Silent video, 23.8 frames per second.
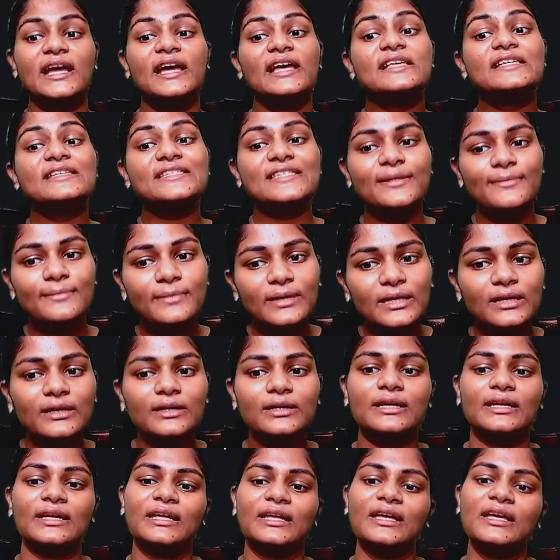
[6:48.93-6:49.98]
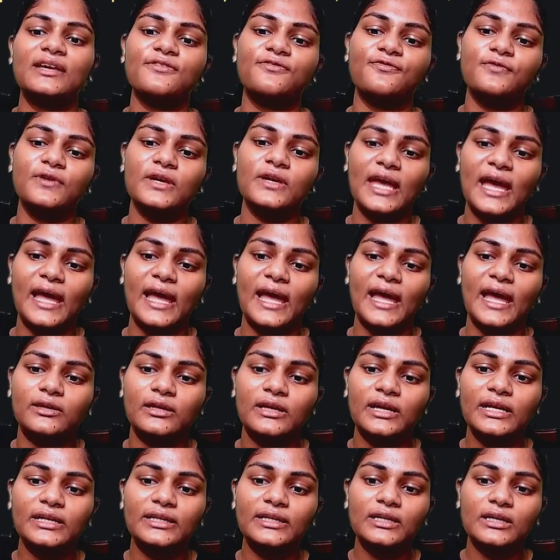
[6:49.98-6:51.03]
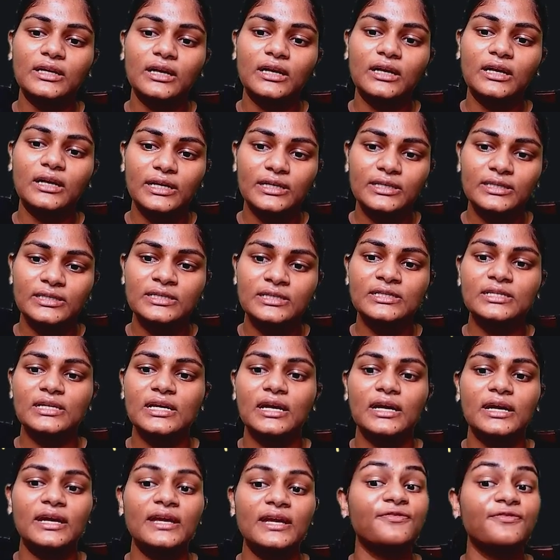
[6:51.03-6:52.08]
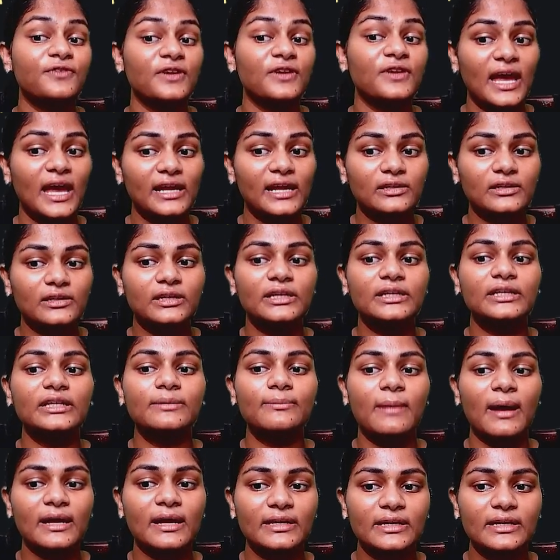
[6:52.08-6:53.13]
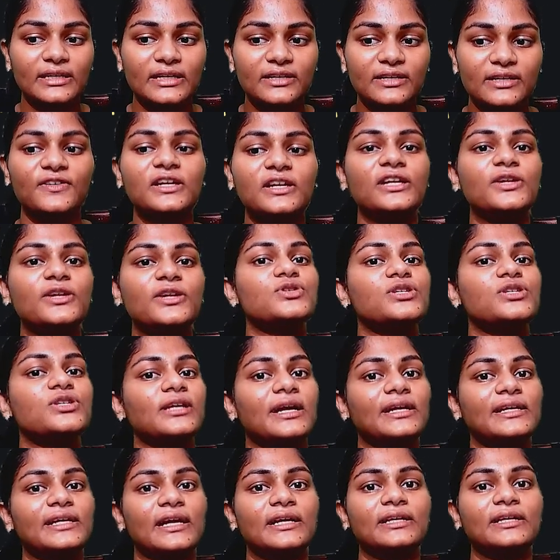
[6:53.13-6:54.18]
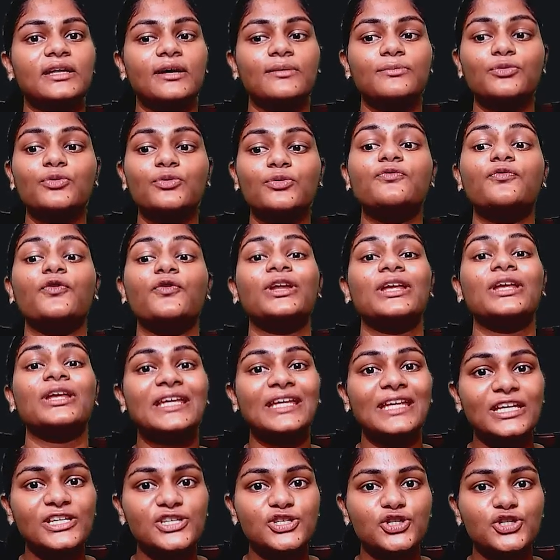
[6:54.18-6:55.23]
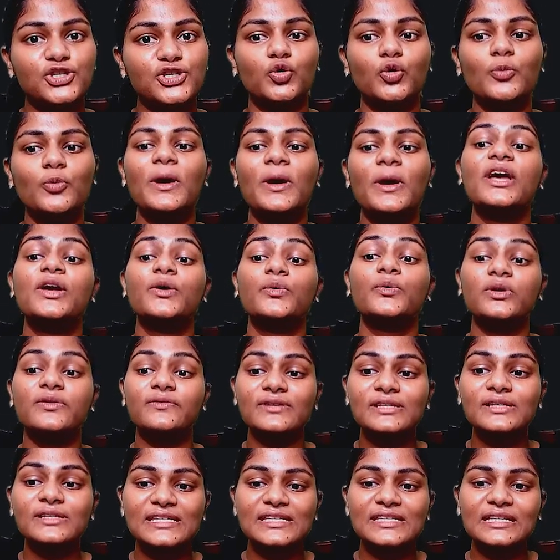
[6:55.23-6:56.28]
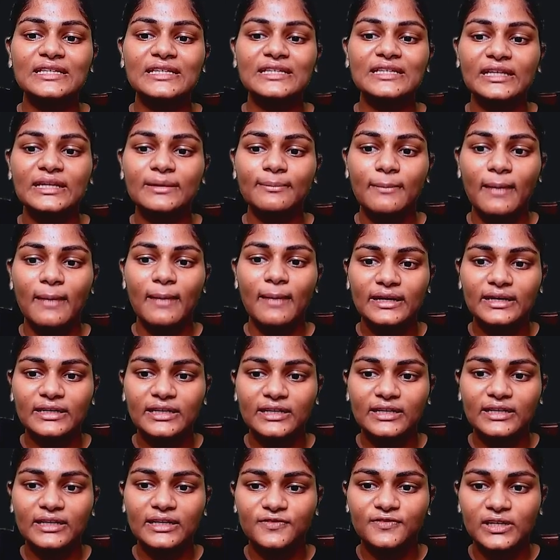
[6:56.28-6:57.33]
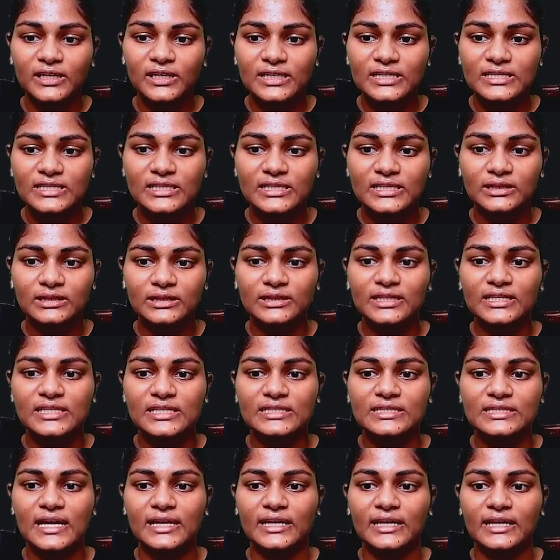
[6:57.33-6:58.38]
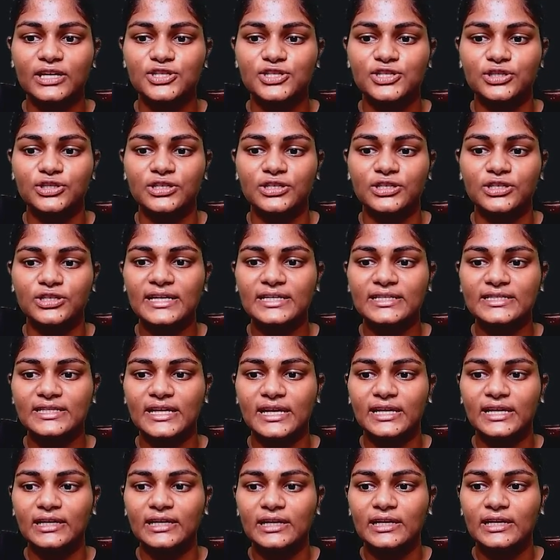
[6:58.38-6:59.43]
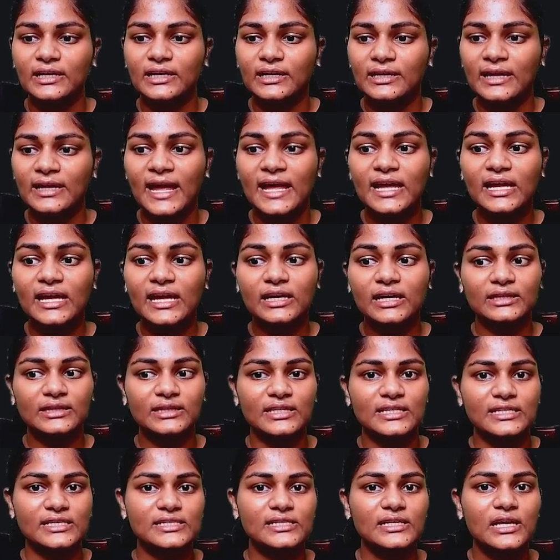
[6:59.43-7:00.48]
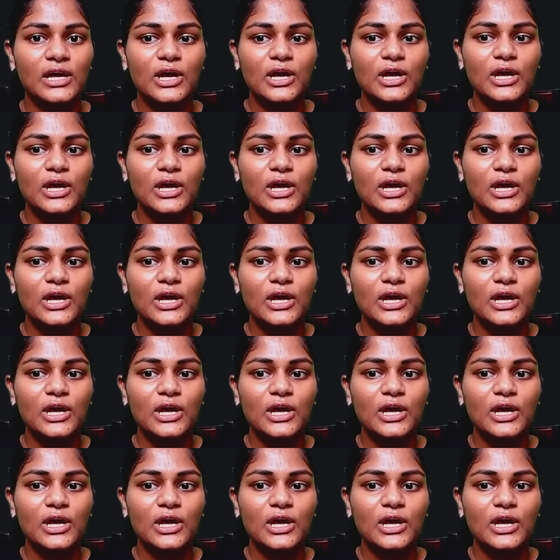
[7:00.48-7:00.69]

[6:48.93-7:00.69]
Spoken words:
Similarly, if we calculate the current, if we calculate the magnetic field using right hand thumb rule for each loop, we will see that the magnetic field is in this direction, right side, like this.